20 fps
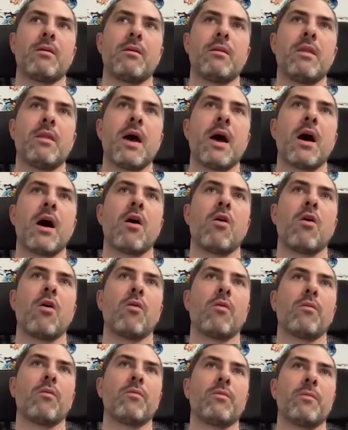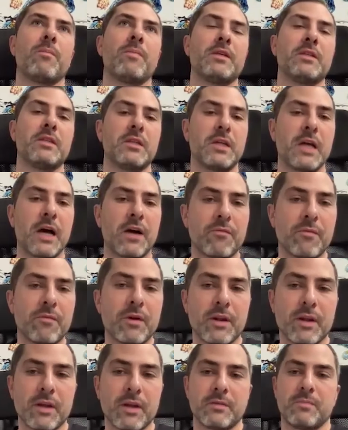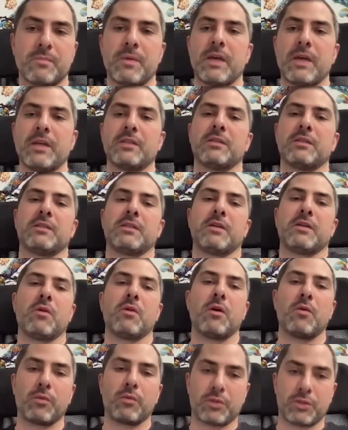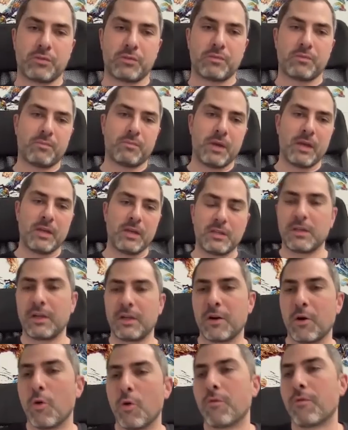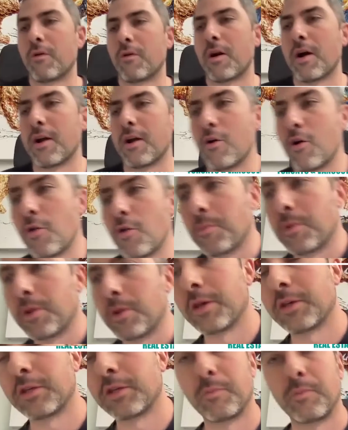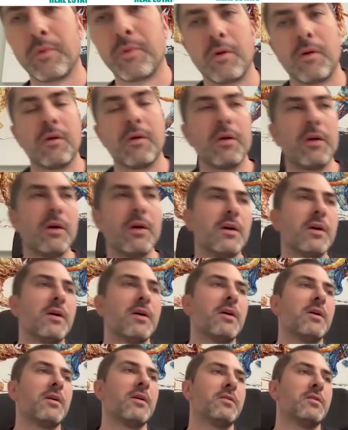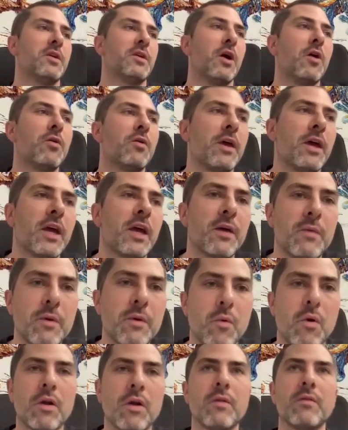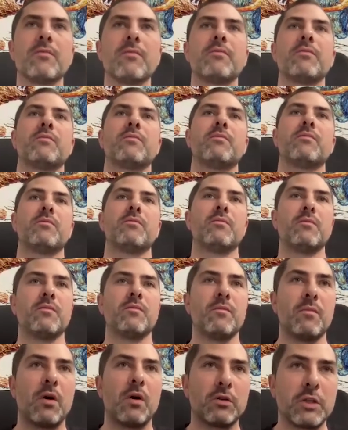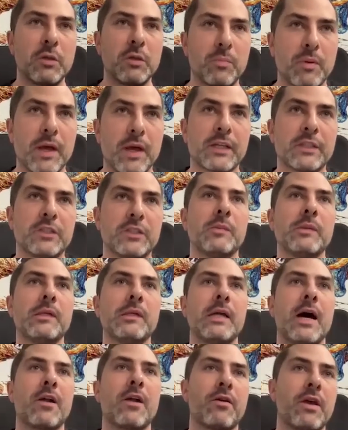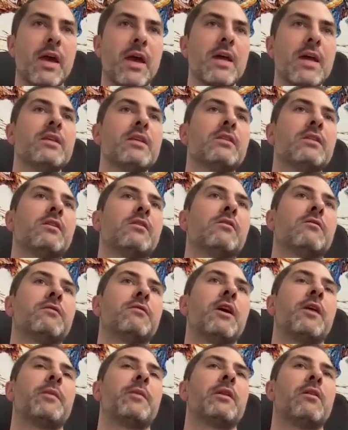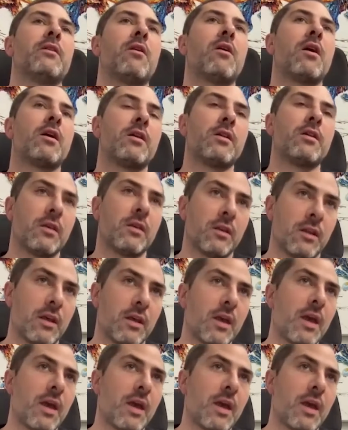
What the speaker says: Now, the BC government has basically said, well, we're basically going to override all municipal zoning. We want multiplex to be allowed on any single family lot in